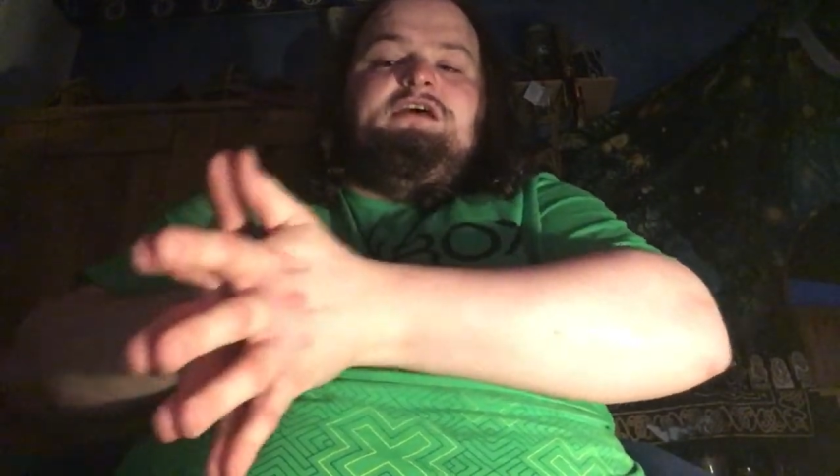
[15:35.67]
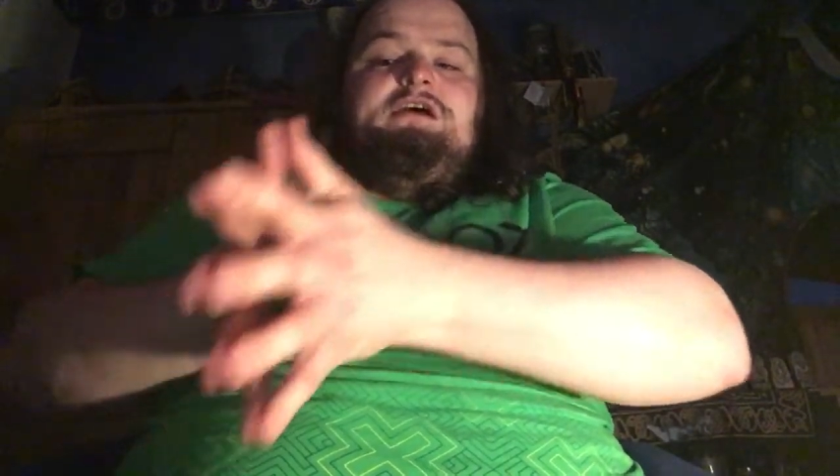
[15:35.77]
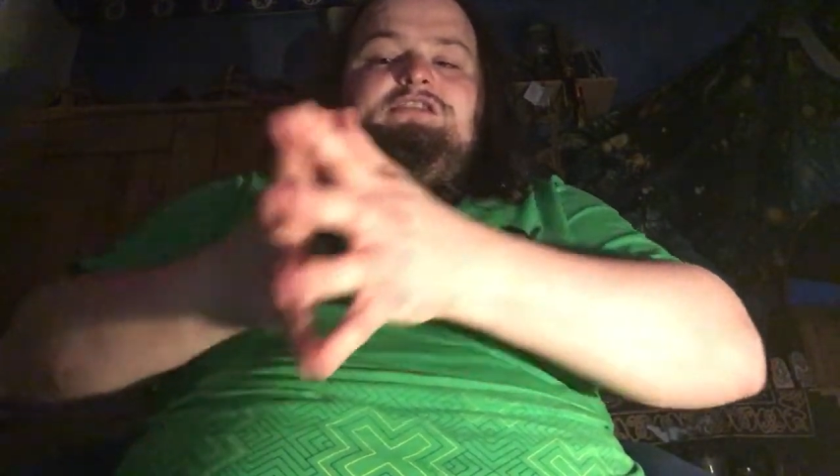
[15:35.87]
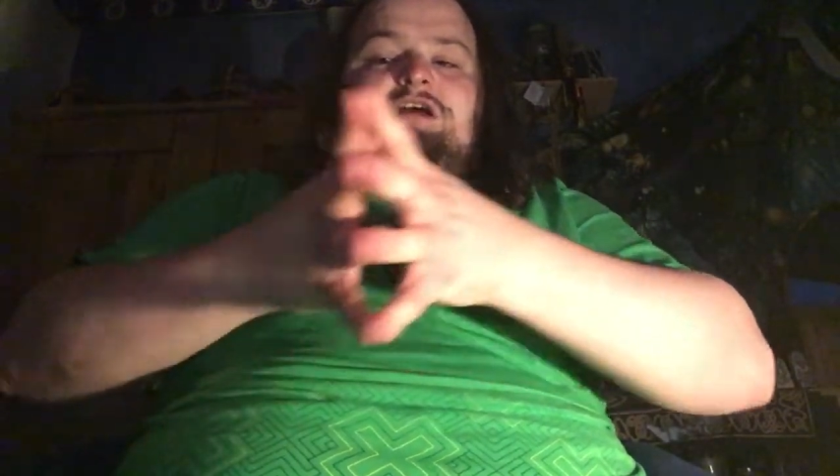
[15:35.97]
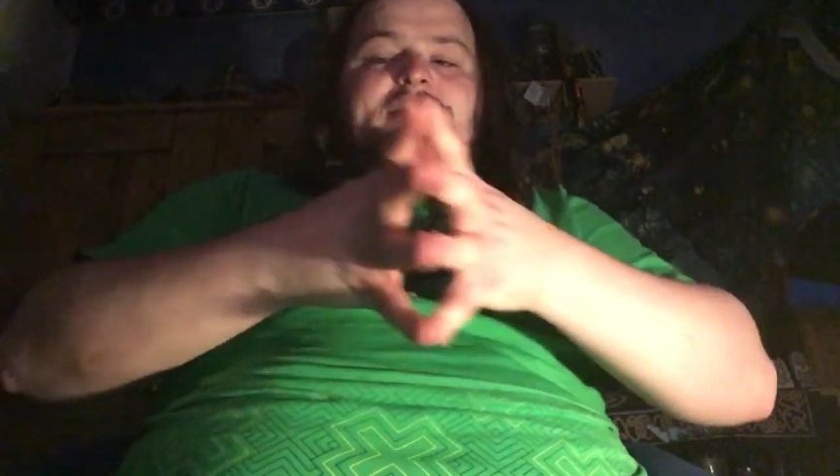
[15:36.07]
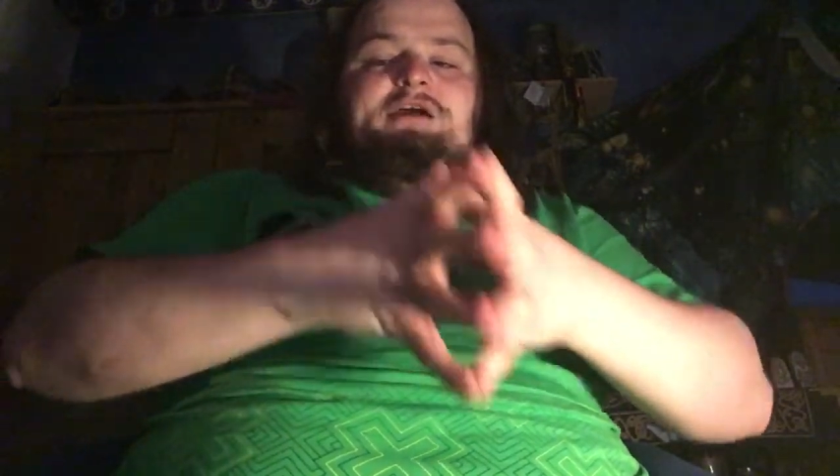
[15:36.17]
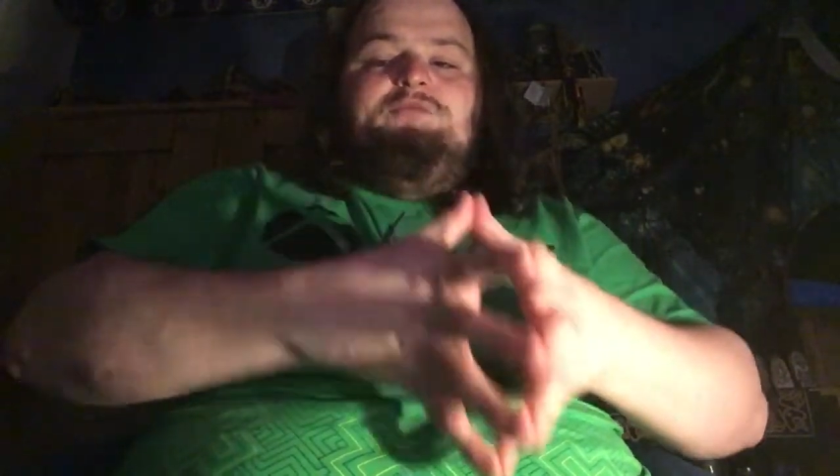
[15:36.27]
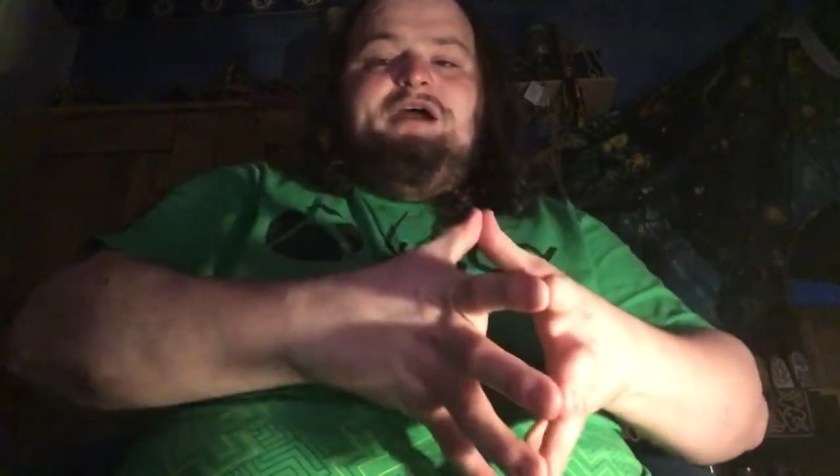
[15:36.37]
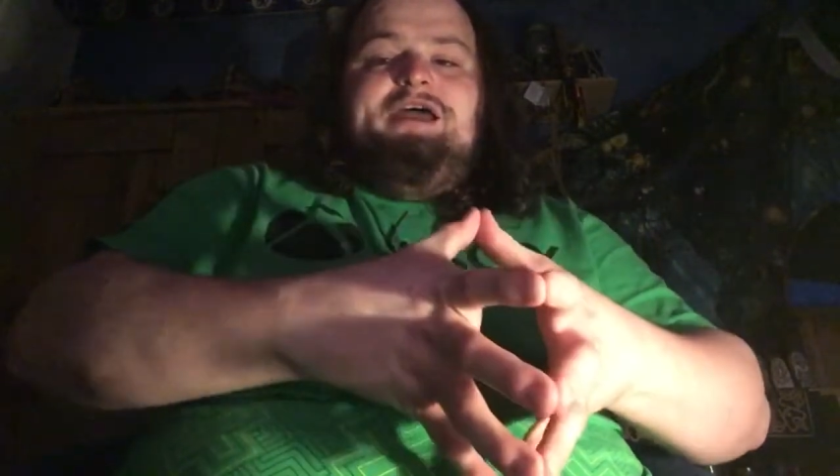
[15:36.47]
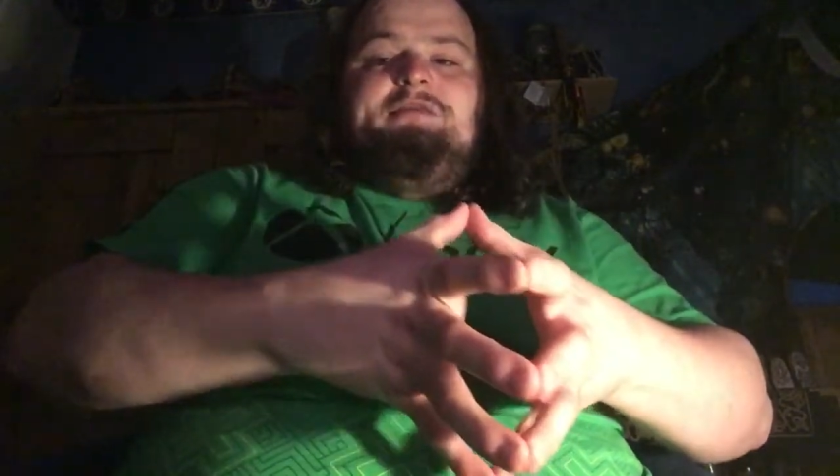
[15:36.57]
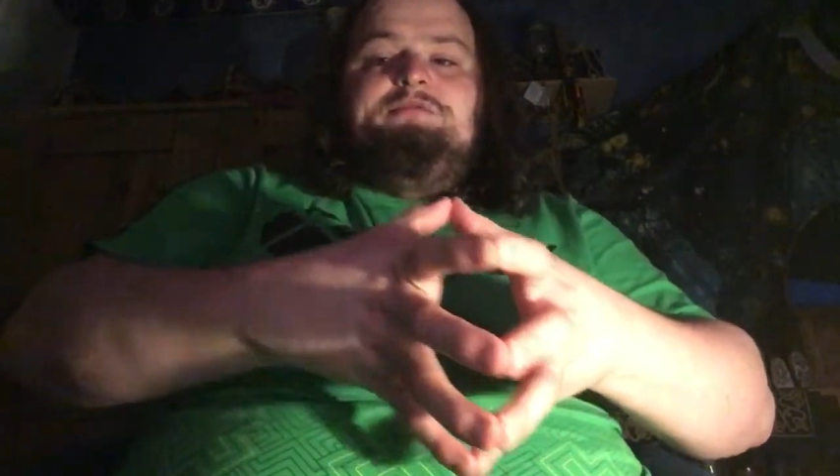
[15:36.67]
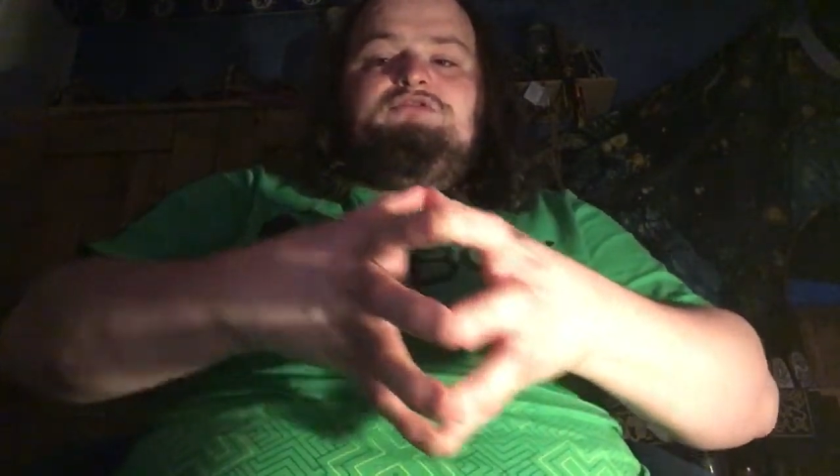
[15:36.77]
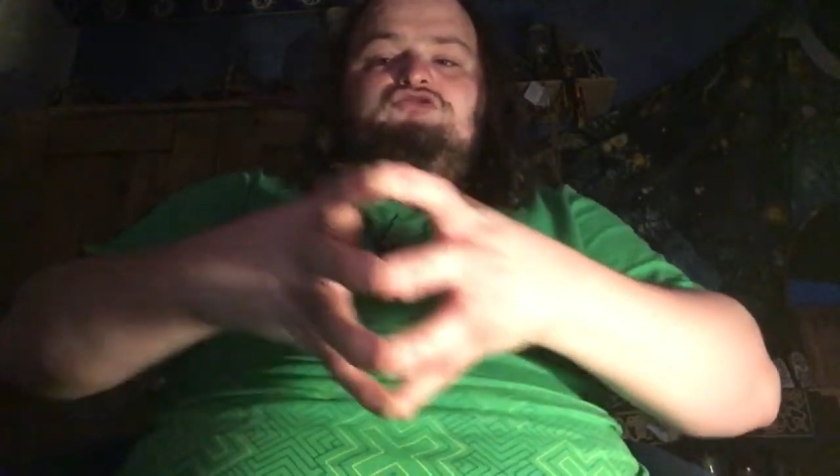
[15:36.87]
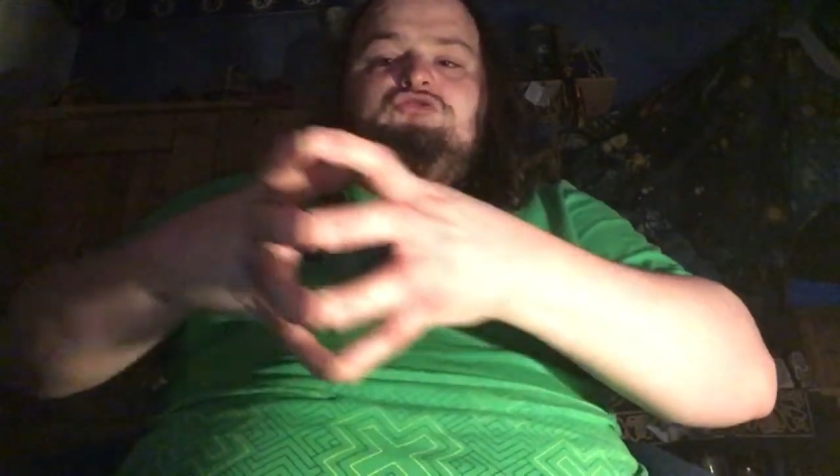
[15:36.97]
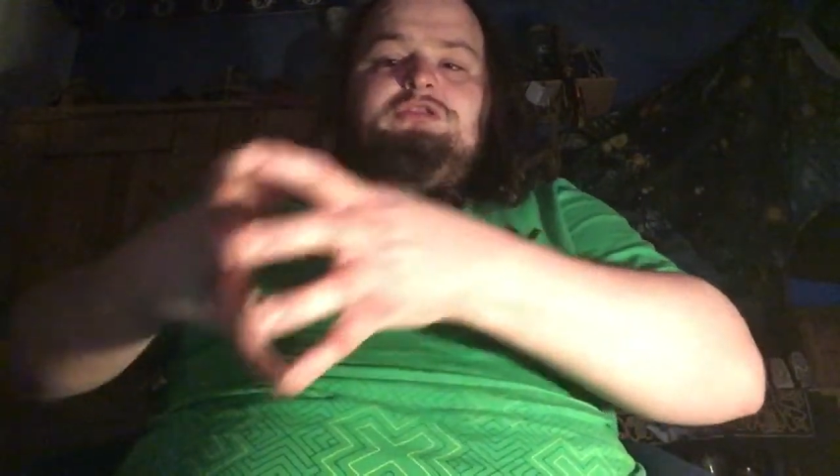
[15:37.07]
I don't know when, but
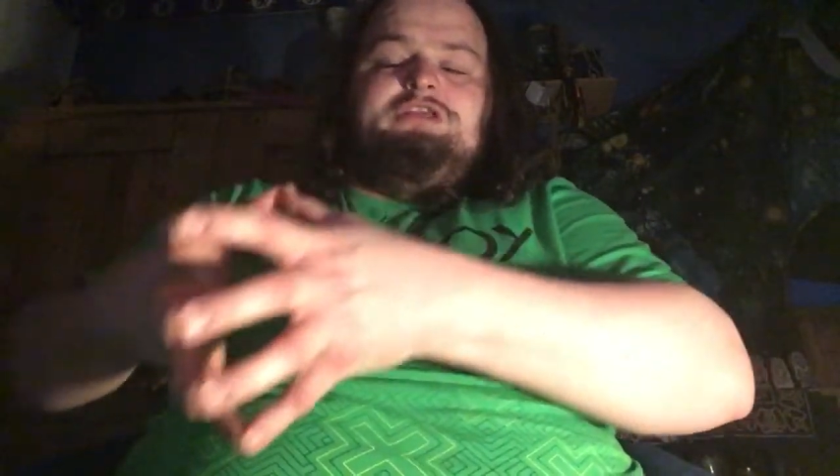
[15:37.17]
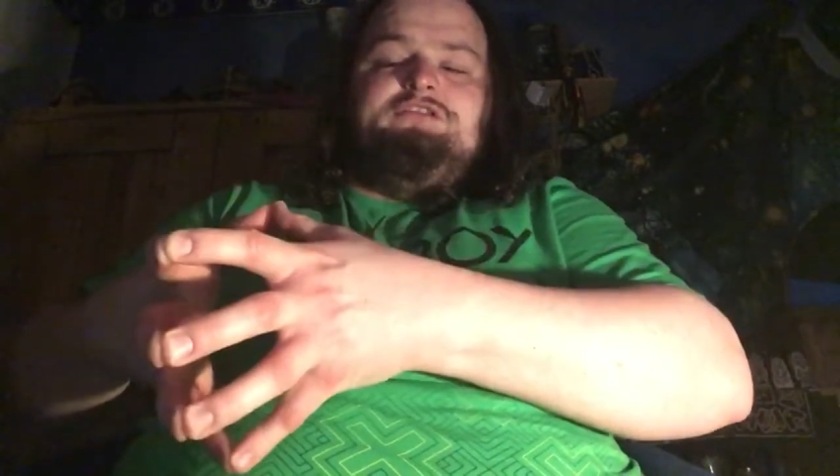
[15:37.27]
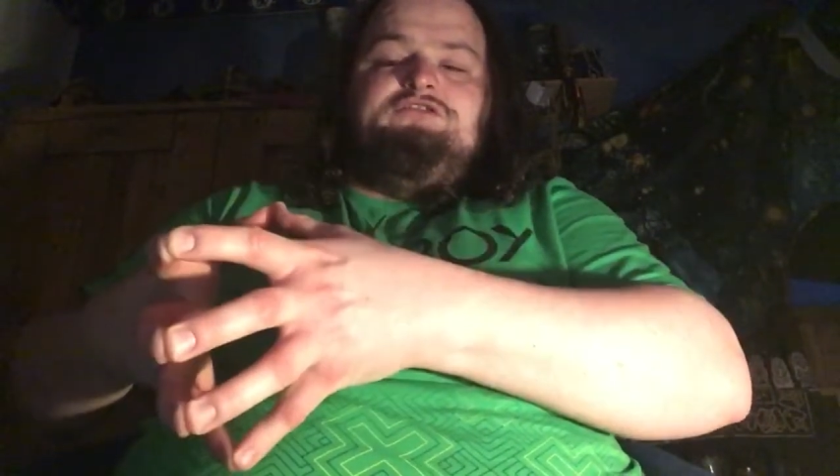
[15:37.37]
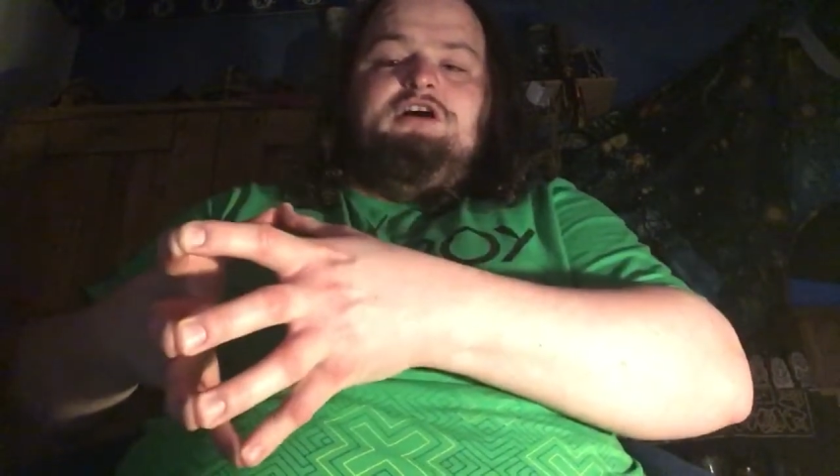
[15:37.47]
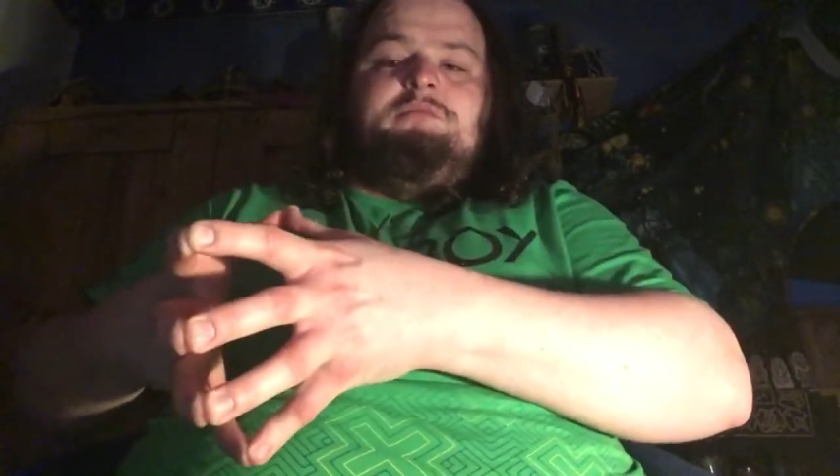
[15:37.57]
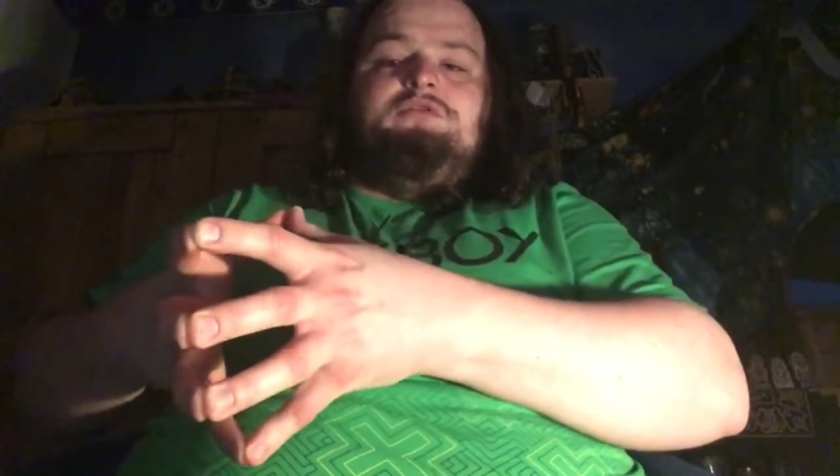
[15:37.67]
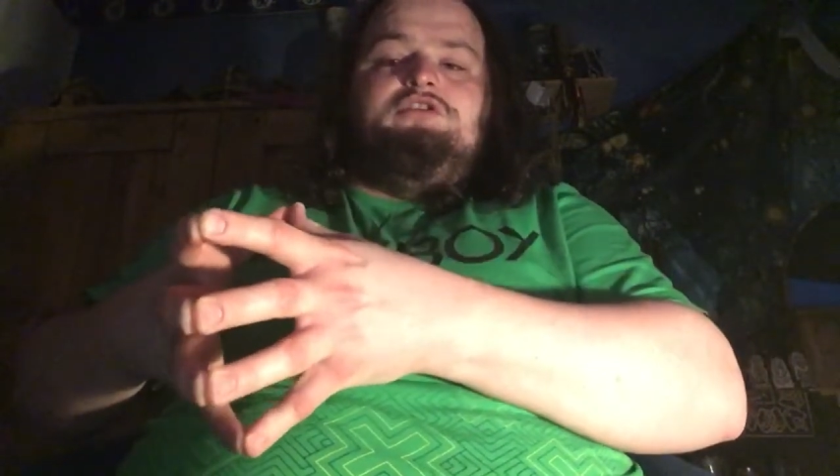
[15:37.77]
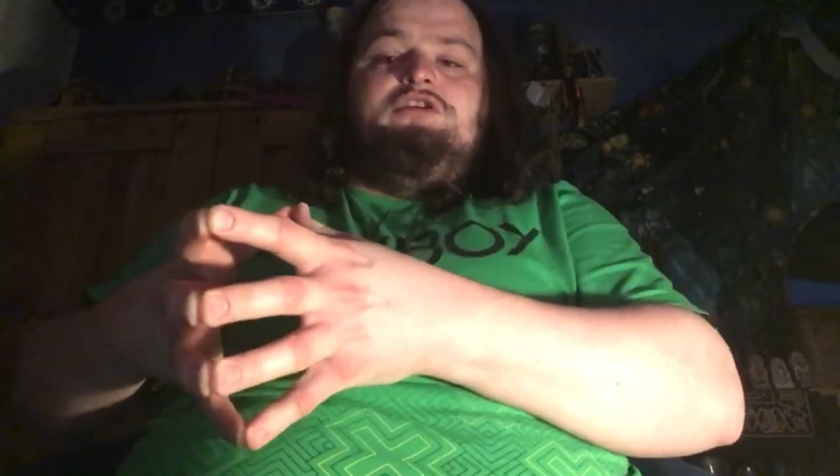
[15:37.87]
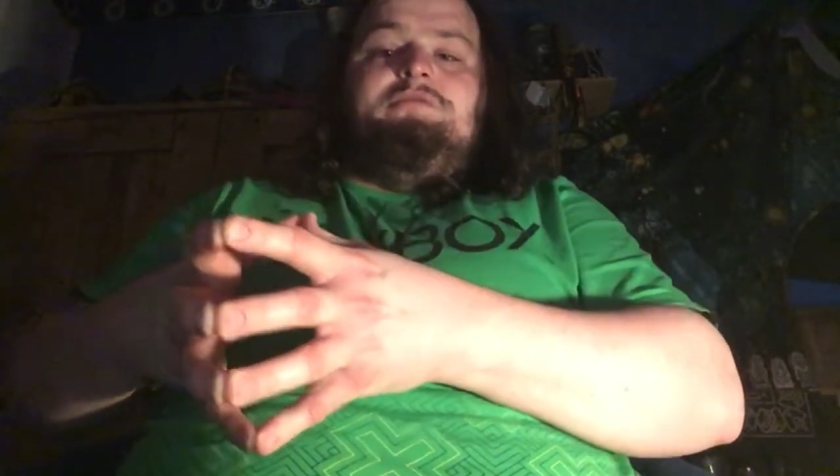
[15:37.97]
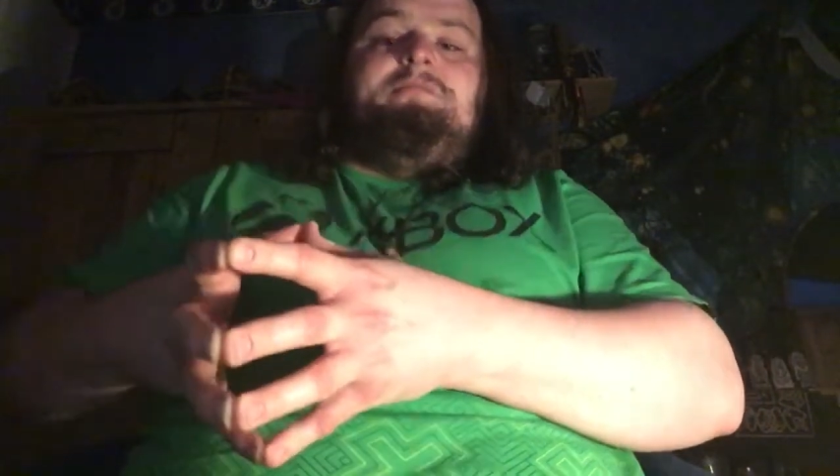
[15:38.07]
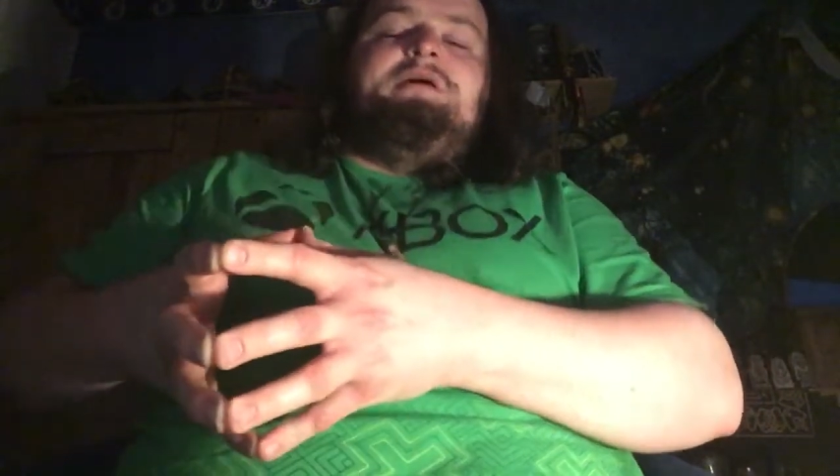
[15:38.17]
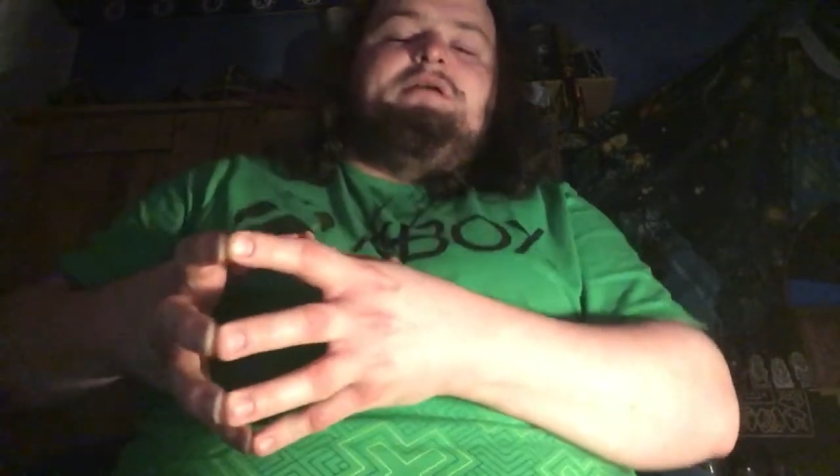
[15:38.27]
surely the time will come